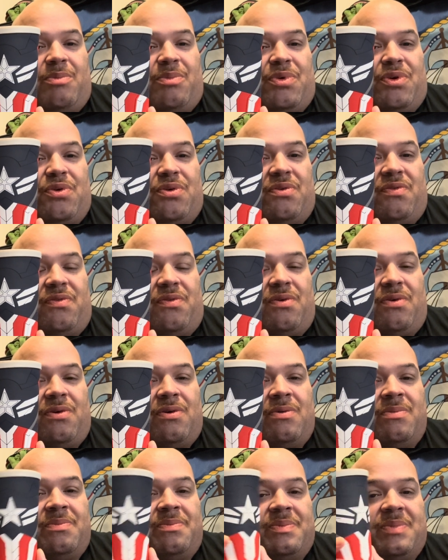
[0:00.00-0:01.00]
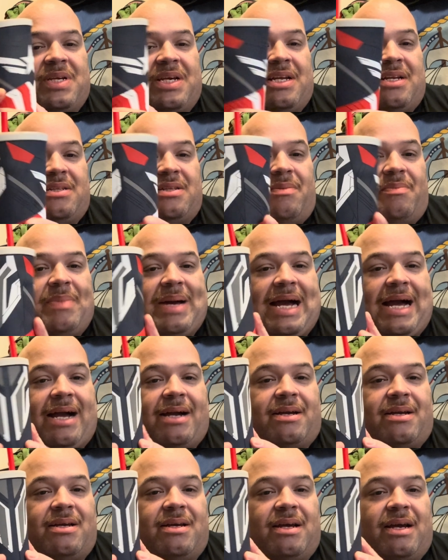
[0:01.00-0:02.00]
uniform, and on the
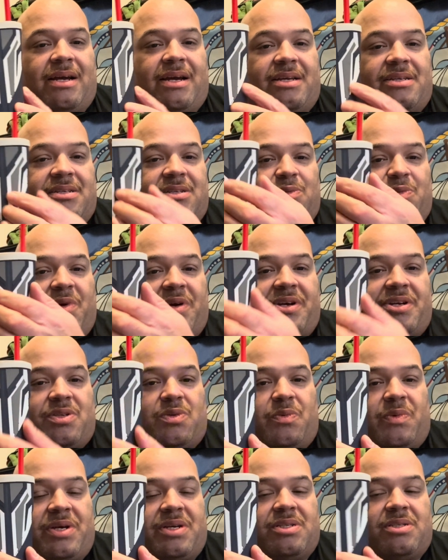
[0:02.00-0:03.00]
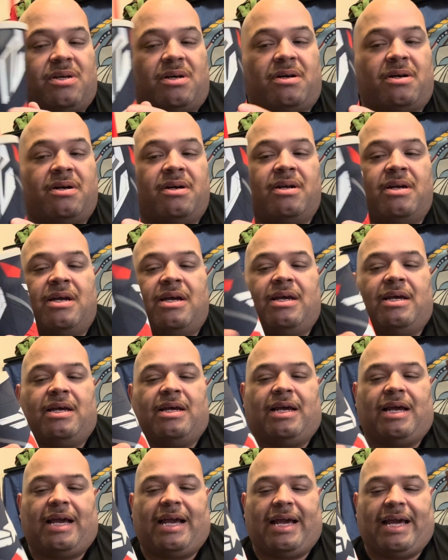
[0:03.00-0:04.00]
back, I guess, is where his wings are.
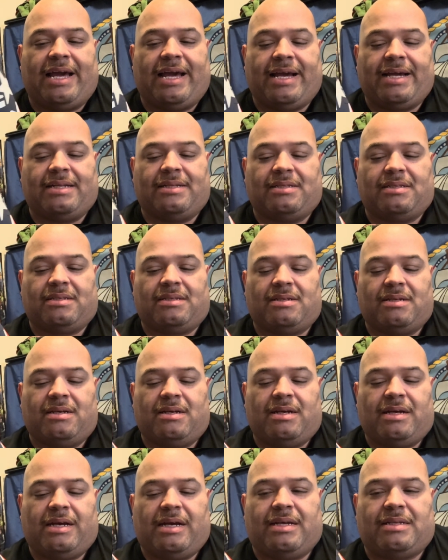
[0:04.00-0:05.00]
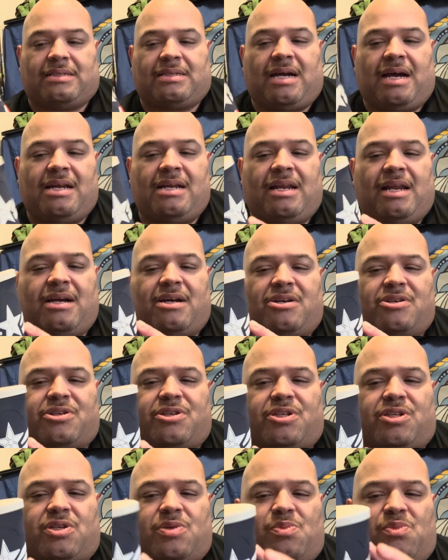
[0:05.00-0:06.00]
And it's kind of like a
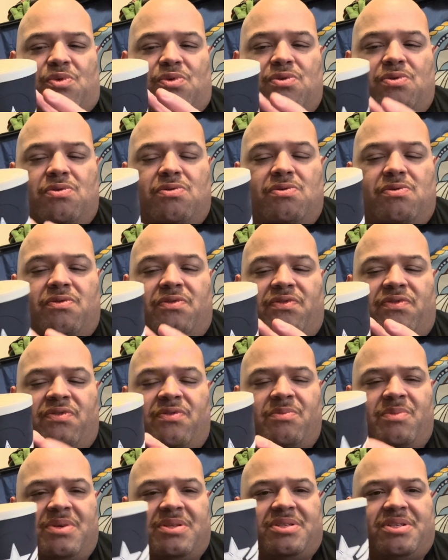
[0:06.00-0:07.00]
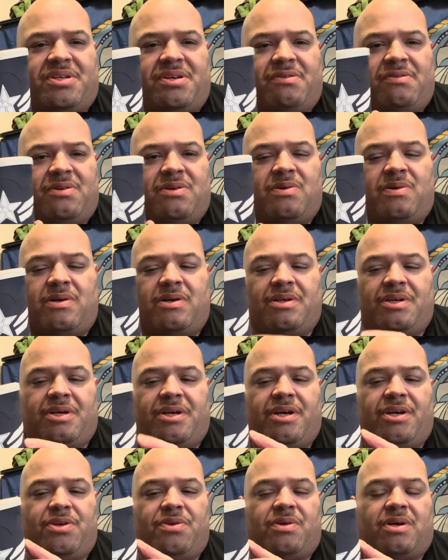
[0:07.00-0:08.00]
smooth material on
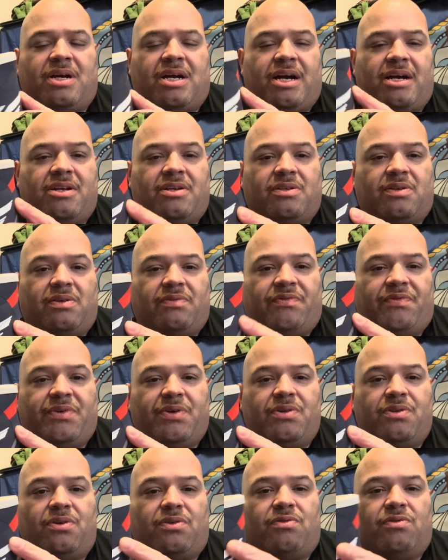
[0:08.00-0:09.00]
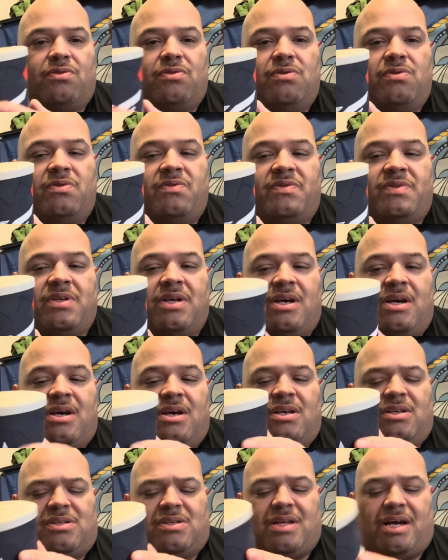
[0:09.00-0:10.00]
here, and you can kind of feel the grooves.
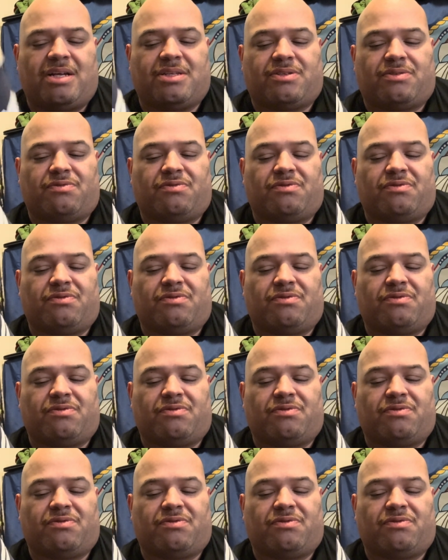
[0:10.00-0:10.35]
So that's